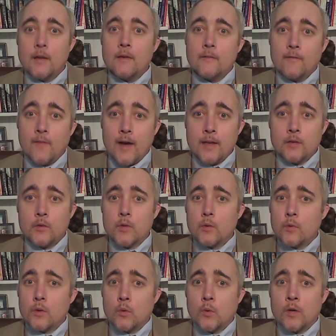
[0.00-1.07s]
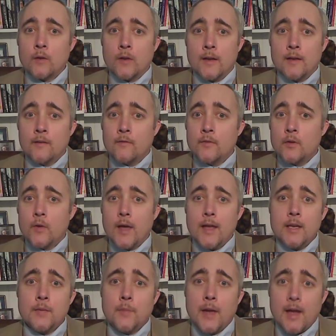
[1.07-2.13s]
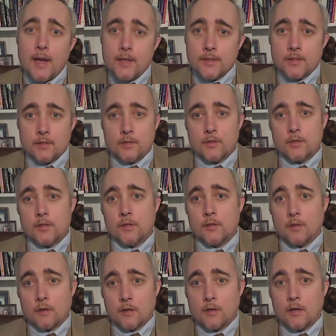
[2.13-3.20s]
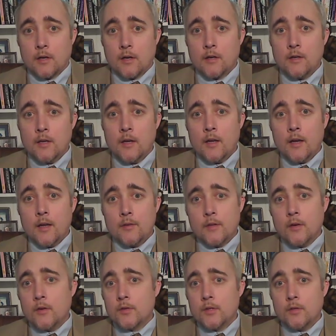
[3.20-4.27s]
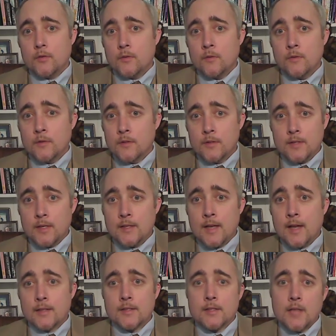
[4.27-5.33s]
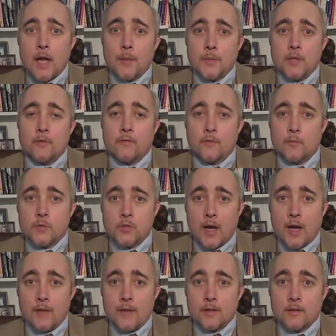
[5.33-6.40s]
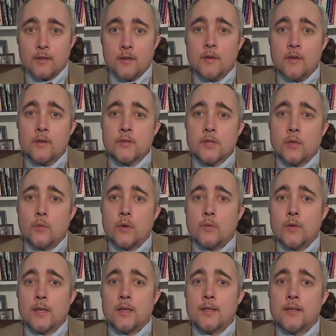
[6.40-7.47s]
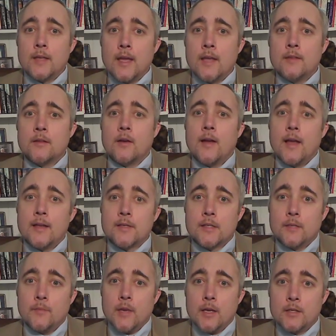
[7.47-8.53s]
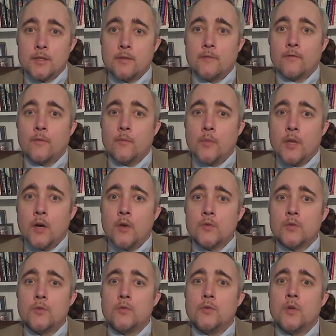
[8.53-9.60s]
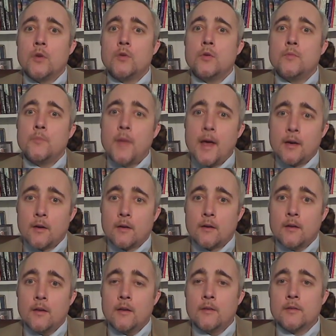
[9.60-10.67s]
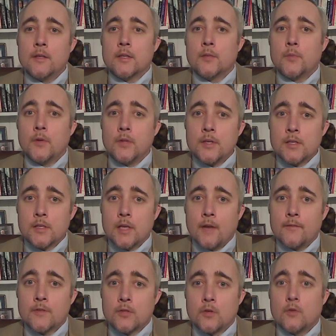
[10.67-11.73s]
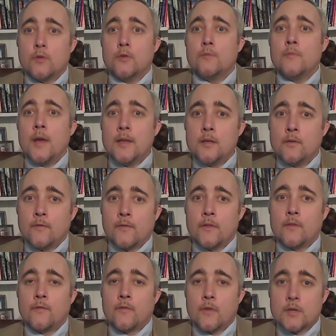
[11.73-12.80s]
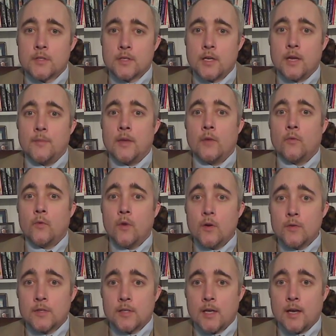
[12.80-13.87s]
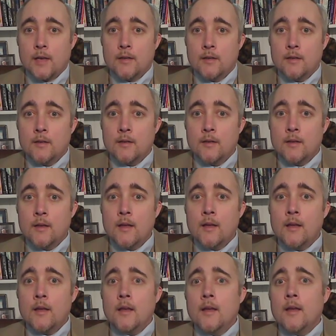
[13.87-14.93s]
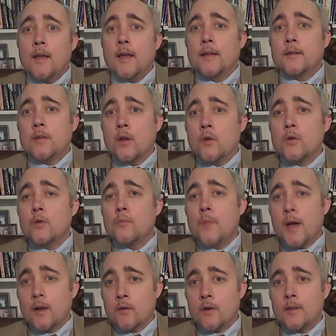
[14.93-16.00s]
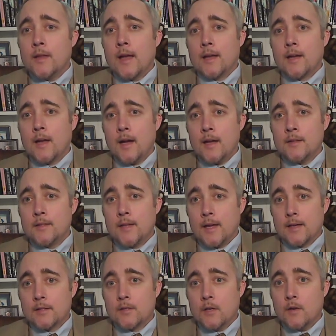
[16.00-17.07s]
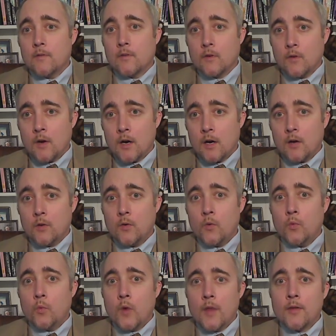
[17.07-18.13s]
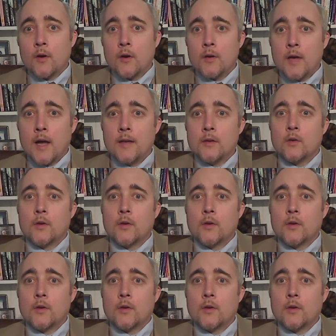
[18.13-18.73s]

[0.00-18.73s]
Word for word: Finally, we want to interview any passengers in your car and those who did not stop you from driving, so we can gain their estimation from those who know you better than the police officer who met you for the first time at roadside and know you better in that context overall whether or not you're